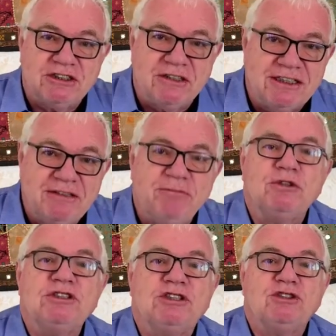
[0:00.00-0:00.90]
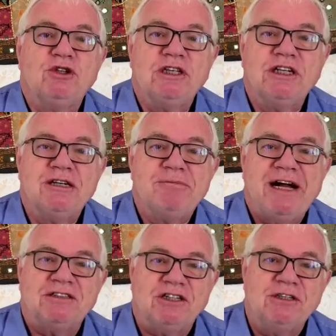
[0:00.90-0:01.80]
liberals are talking
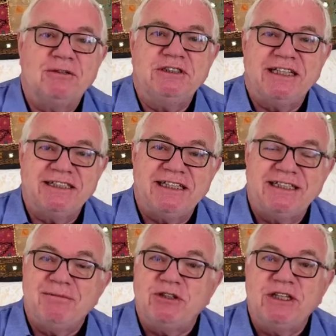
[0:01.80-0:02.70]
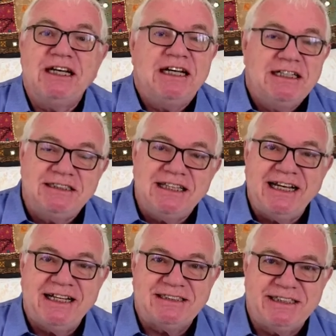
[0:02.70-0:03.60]
about, oh, he's anti-immigrant. He's not
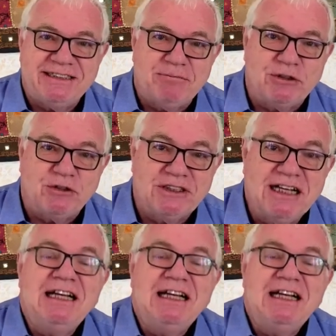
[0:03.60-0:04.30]
anti-immigrant.